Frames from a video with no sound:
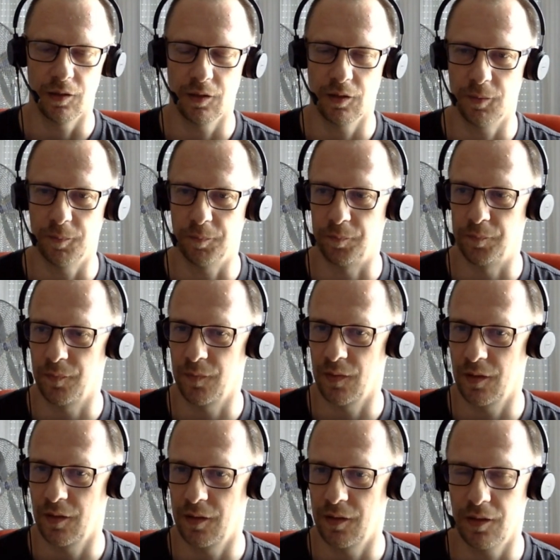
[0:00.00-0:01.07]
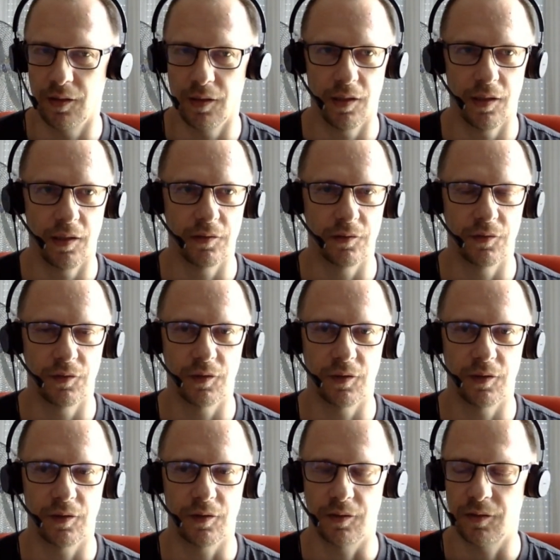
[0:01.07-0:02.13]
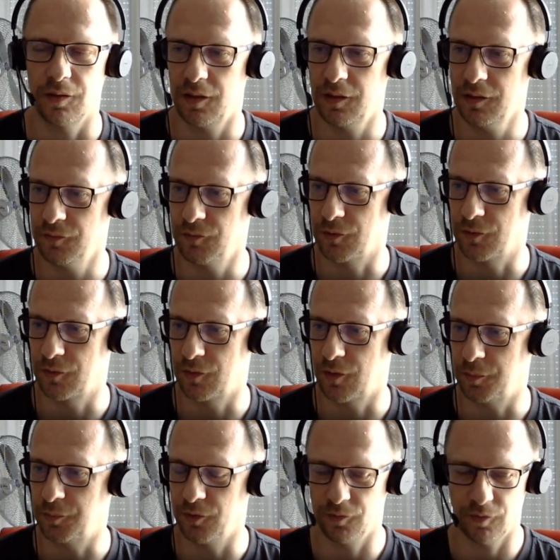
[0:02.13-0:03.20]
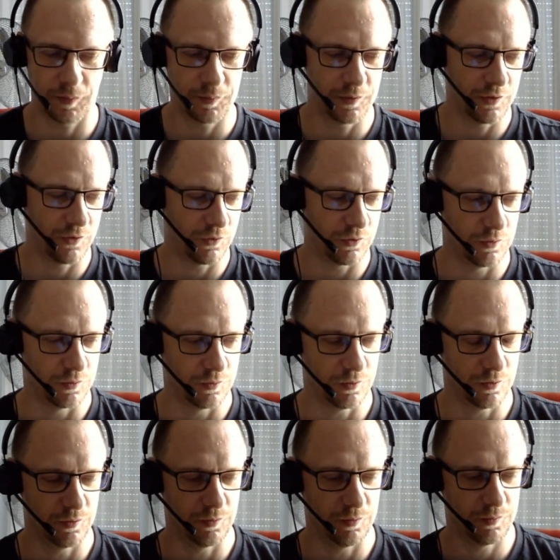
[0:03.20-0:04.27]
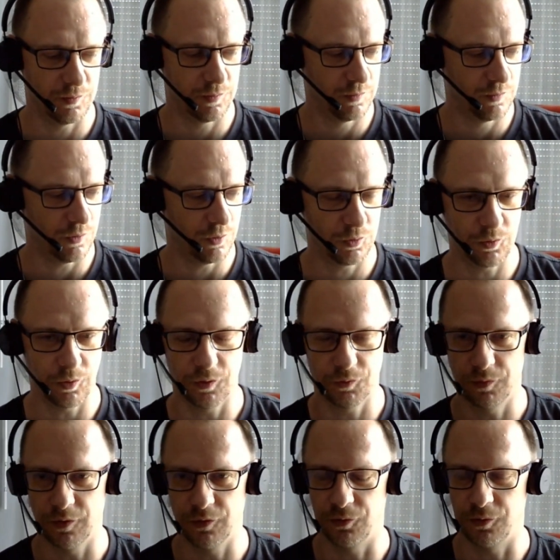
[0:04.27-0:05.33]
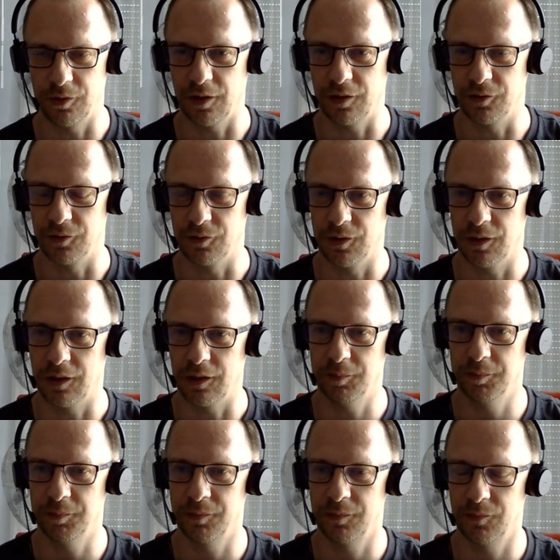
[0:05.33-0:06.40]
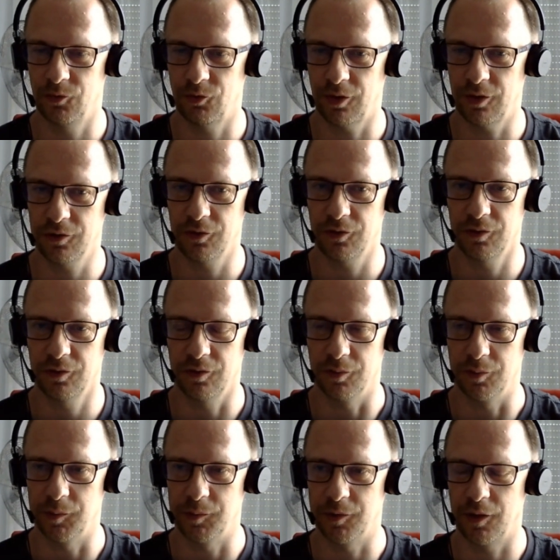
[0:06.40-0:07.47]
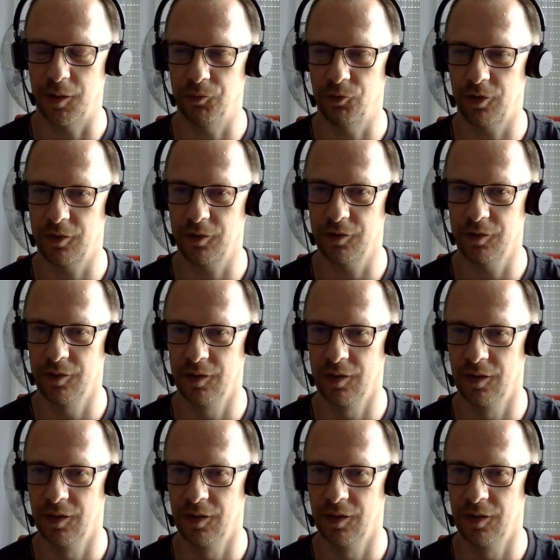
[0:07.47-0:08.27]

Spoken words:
I have a couple of updates on ongoing things regarding the Helm chart, the Mimir Helm chart.